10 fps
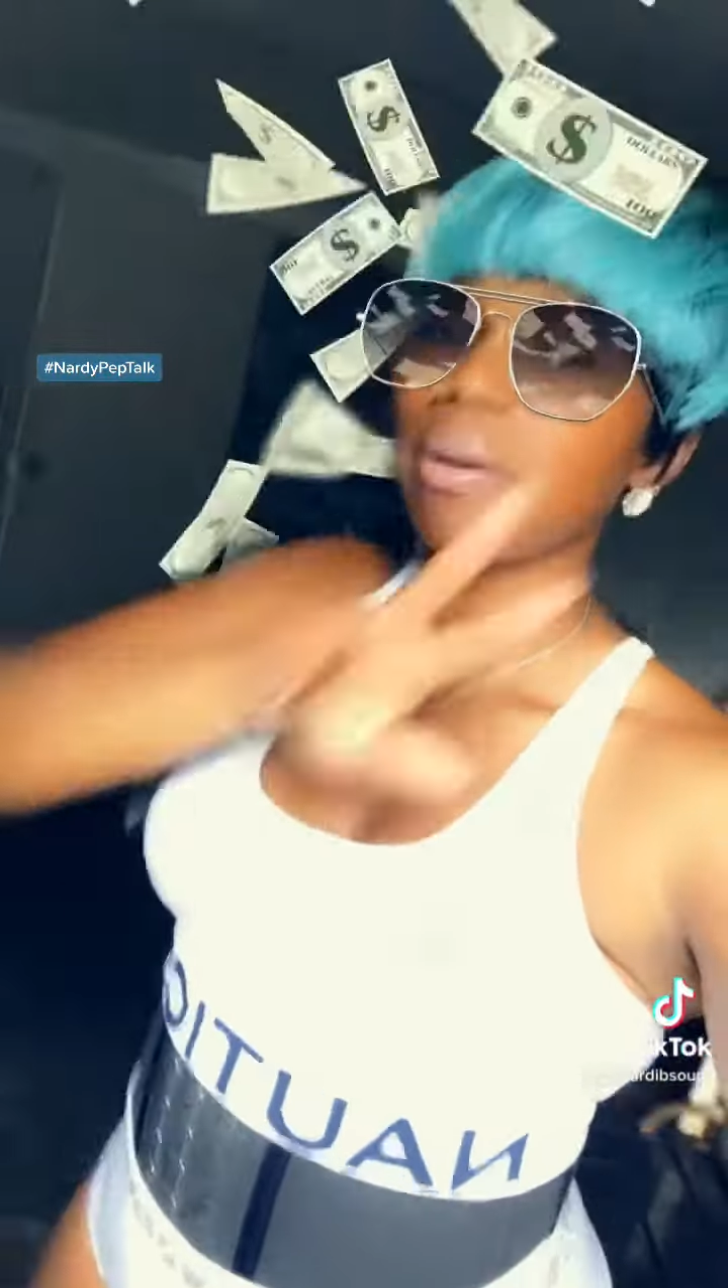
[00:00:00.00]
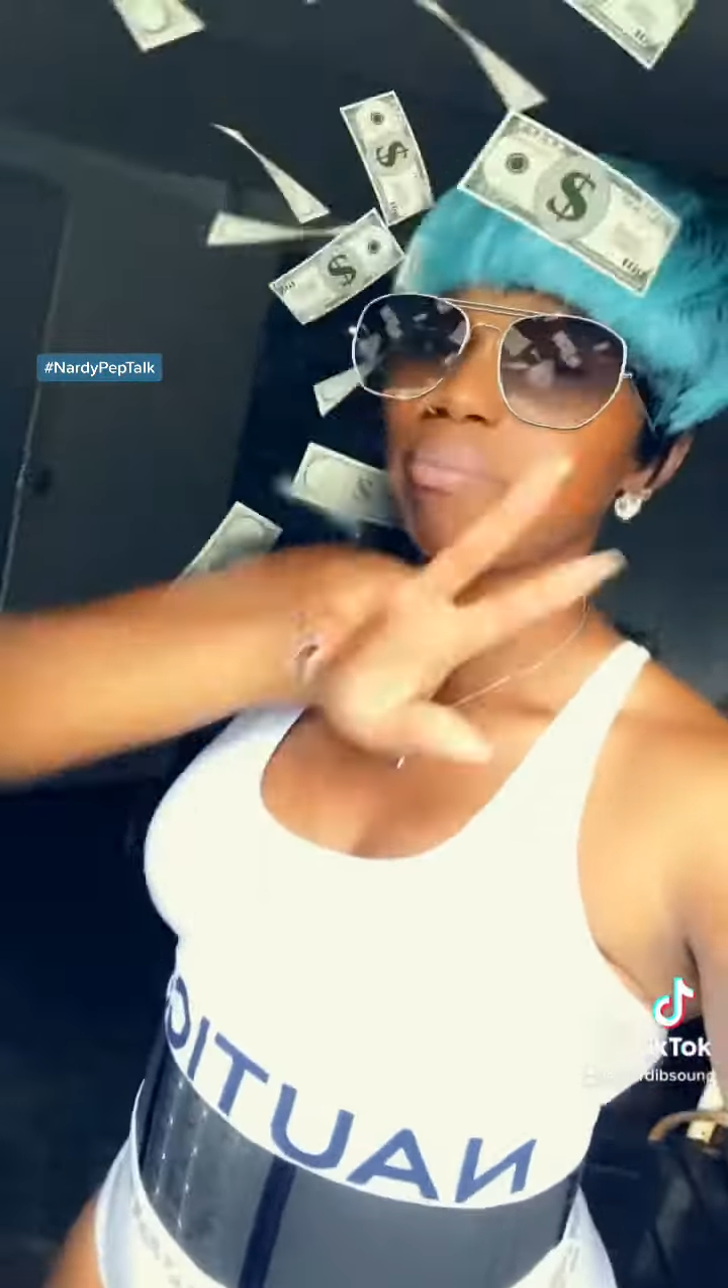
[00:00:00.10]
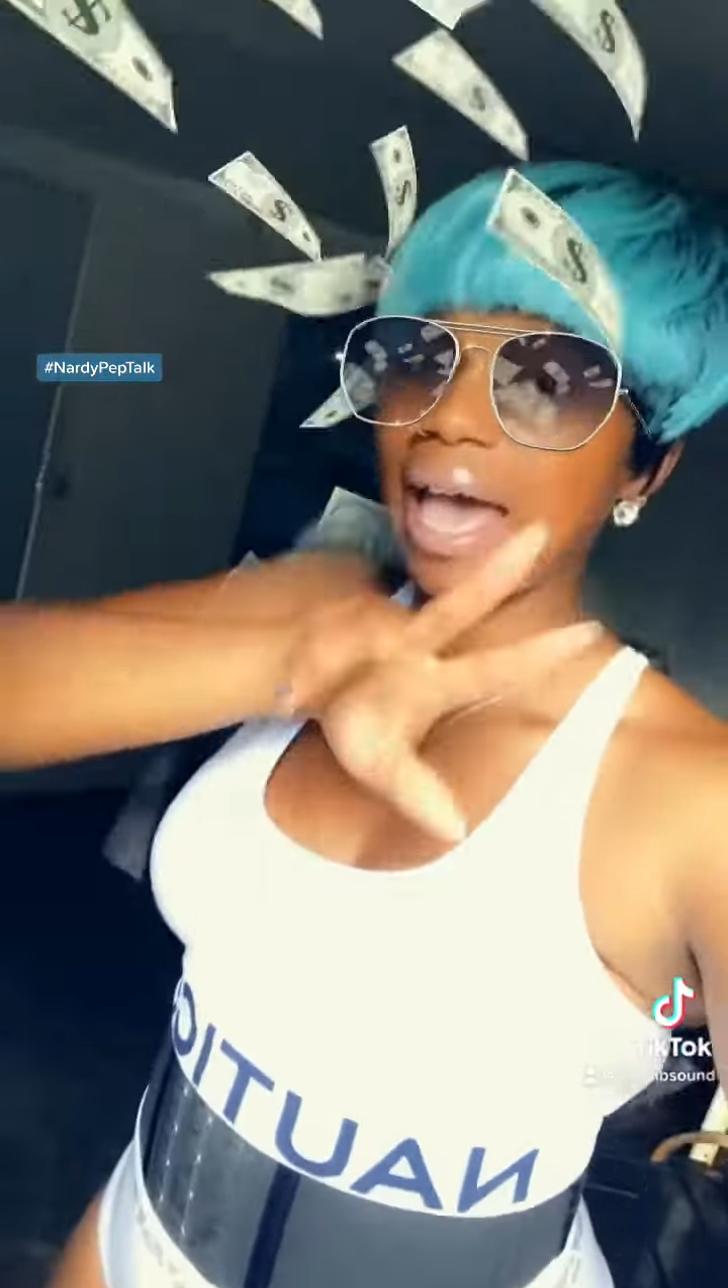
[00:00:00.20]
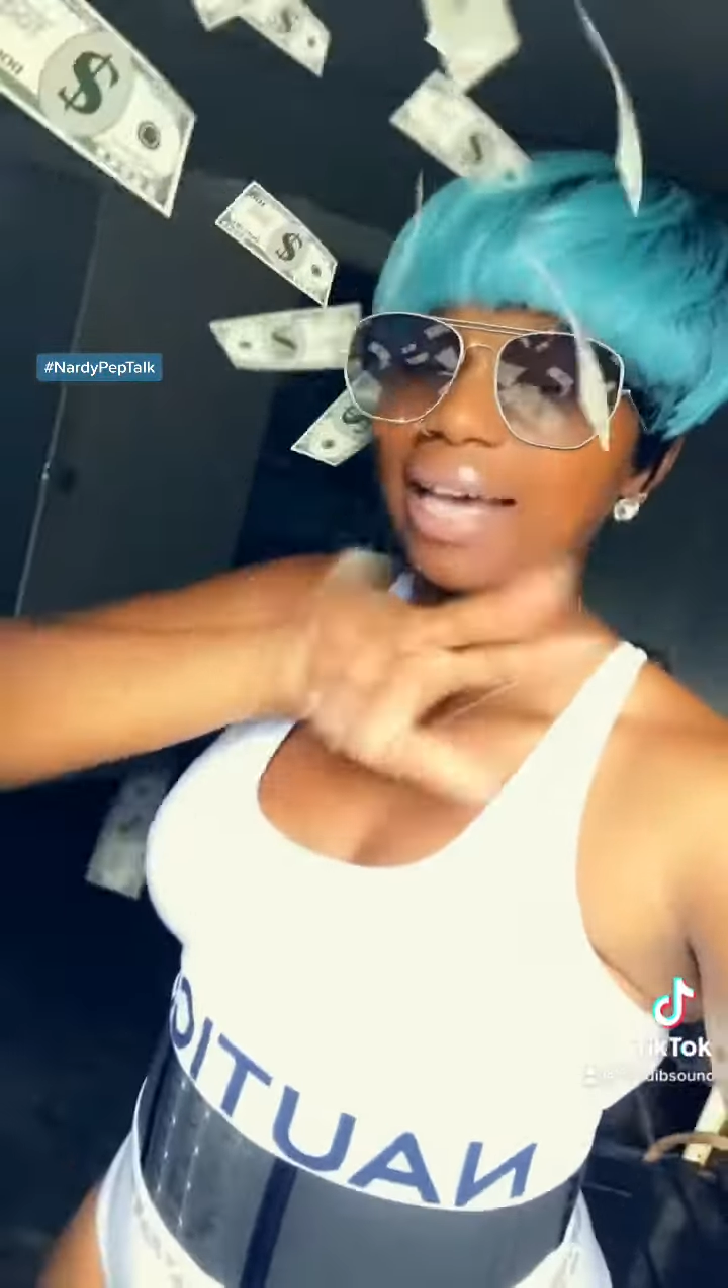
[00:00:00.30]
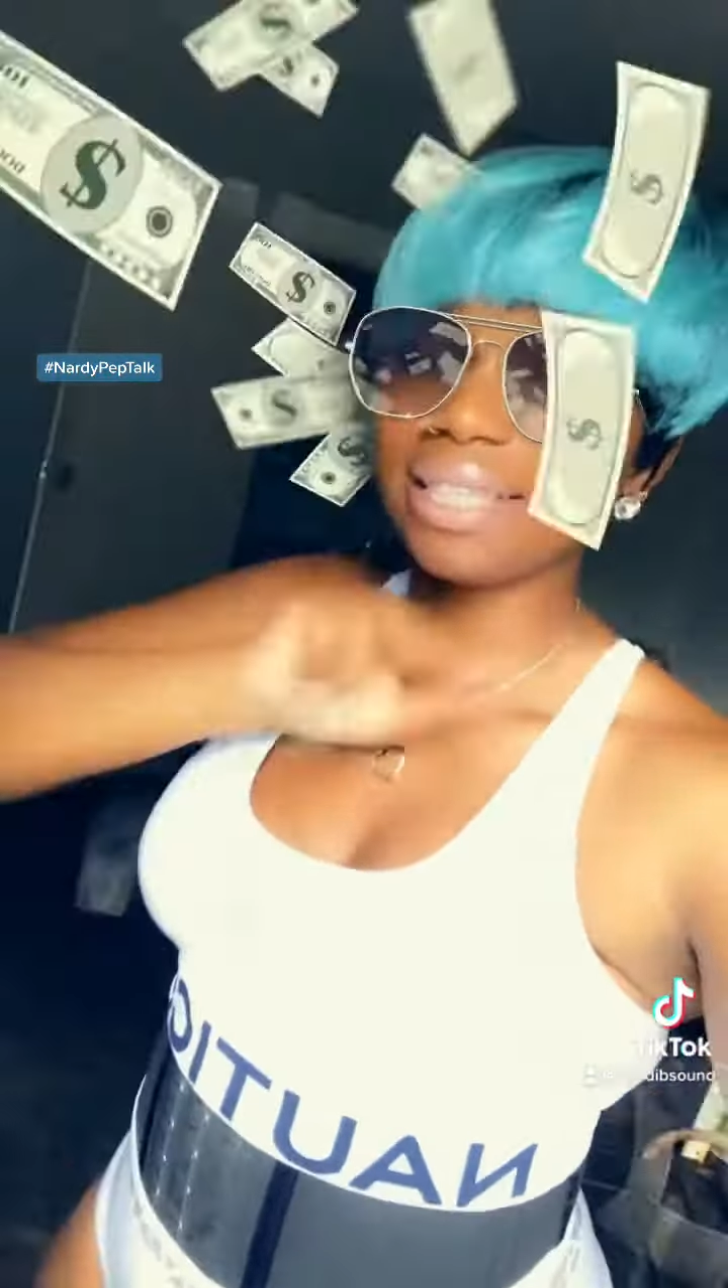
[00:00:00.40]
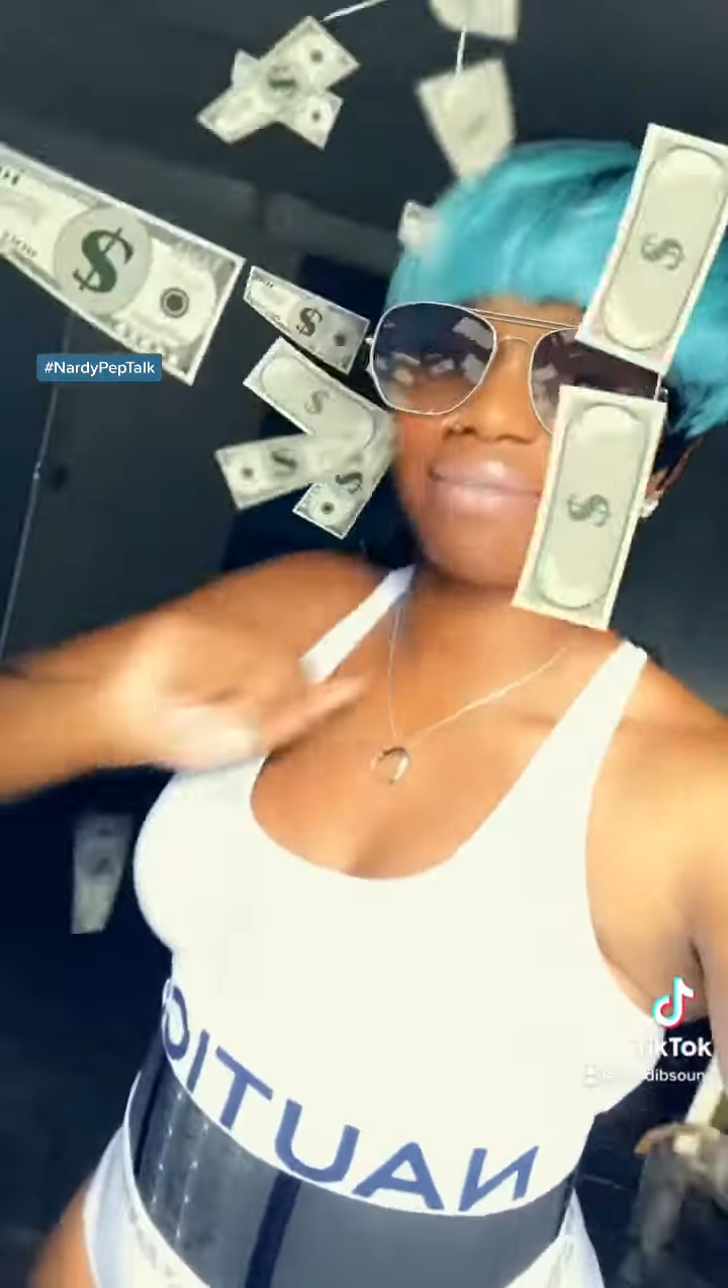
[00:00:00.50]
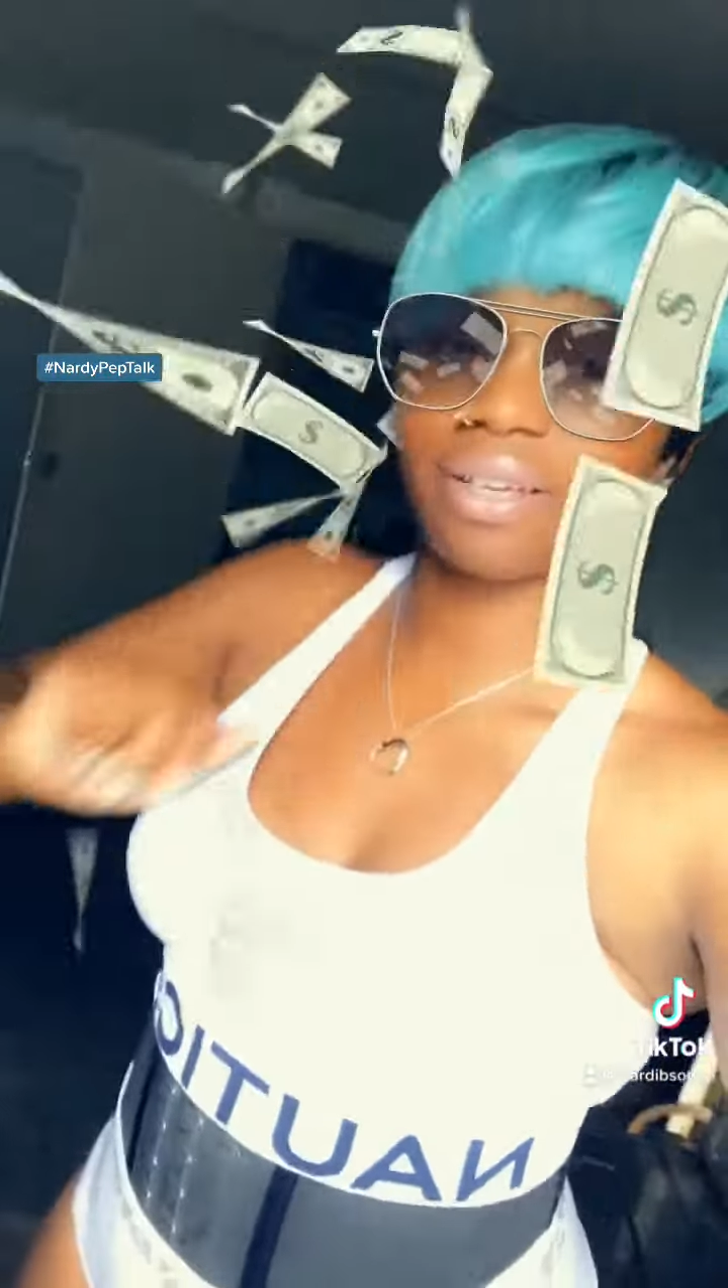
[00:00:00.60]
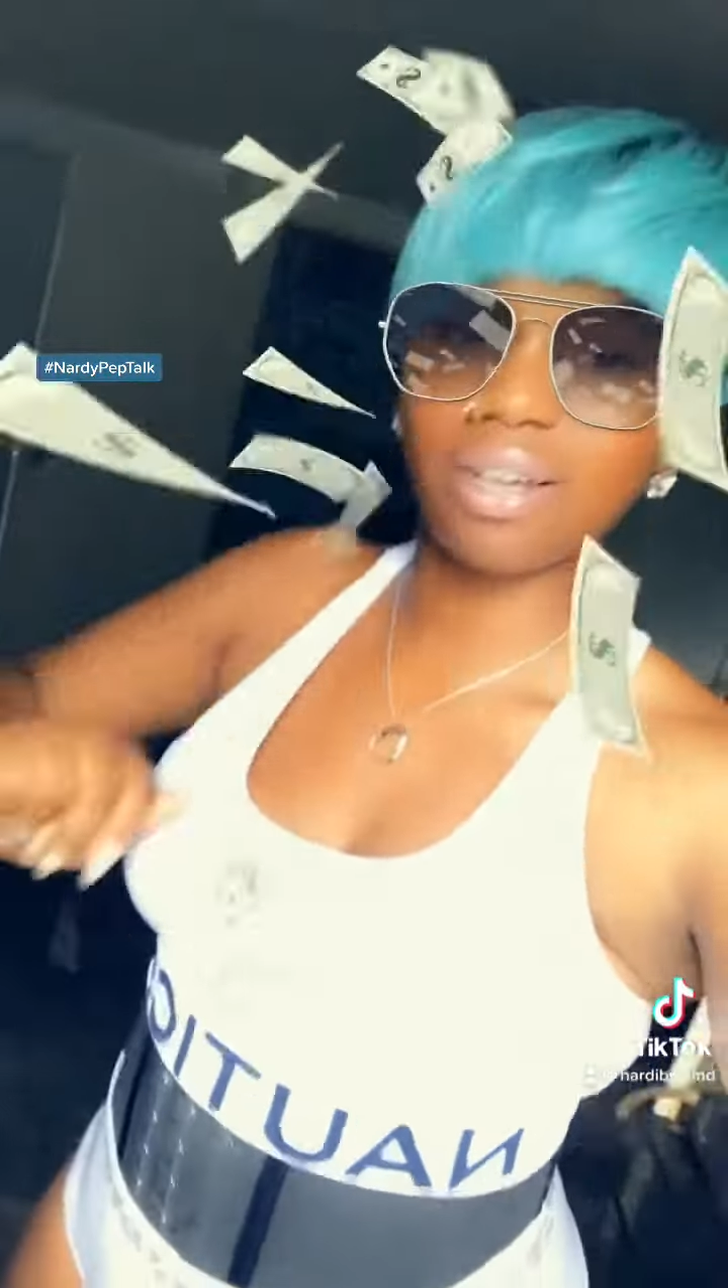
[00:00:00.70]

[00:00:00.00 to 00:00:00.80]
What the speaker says: passive